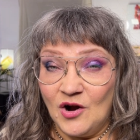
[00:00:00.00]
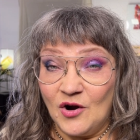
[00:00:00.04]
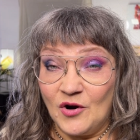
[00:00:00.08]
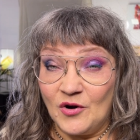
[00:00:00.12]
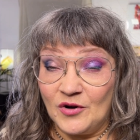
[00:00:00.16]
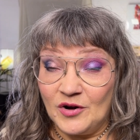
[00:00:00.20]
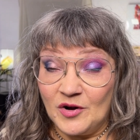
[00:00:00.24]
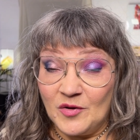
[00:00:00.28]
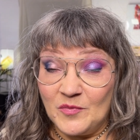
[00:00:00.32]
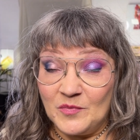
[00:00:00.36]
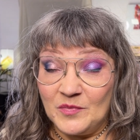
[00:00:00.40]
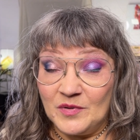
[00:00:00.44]

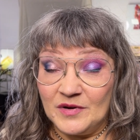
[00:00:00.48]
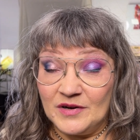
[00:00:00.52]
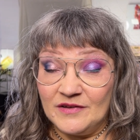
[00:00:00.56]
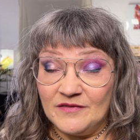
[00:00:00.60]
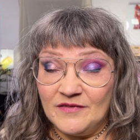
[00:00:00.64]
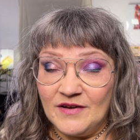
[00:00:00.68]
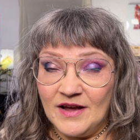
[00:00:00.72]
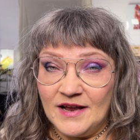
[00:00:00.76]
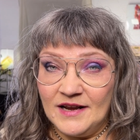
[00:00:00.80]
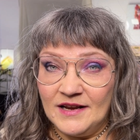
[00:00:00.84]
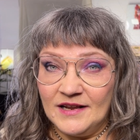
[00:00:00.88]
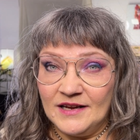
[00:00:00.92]
or a bit
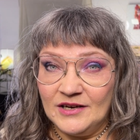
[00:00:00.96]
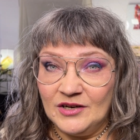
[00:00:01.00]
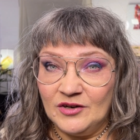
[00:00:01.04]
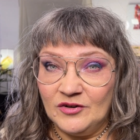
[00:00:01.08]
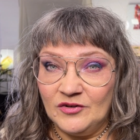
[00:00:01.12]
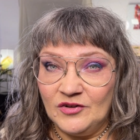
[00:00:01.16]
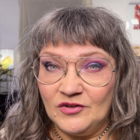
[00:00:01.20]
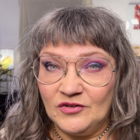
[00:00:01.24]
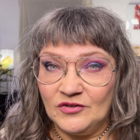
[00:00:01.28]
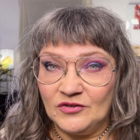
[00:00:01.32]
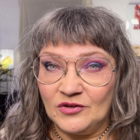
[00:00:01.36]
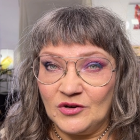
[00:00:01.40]
of
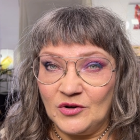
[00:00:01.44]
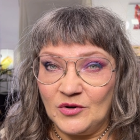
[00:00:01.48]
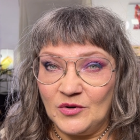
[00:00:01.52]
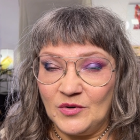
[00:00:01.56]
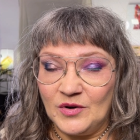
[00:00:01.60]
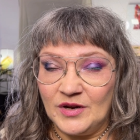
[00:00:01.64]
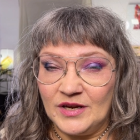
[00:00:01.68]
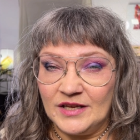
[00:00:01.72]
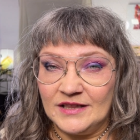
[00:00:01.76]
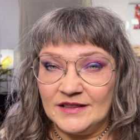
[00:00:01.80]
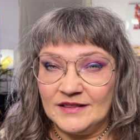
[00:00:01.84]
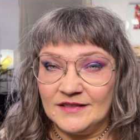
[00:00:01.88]
eyeliner,
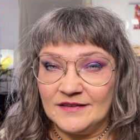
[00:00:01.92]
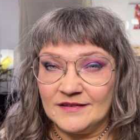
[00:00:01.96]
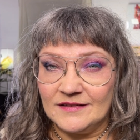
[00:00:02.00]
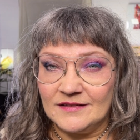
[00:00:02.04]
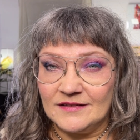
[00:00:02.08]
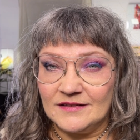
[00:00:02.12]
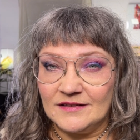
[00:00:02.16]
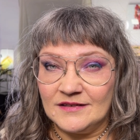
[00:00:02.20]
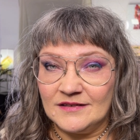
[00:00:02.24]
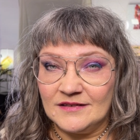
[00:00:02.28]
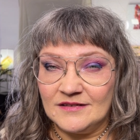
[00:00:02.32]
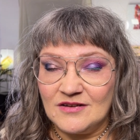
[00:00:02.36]
so it
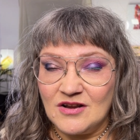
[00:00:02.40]
does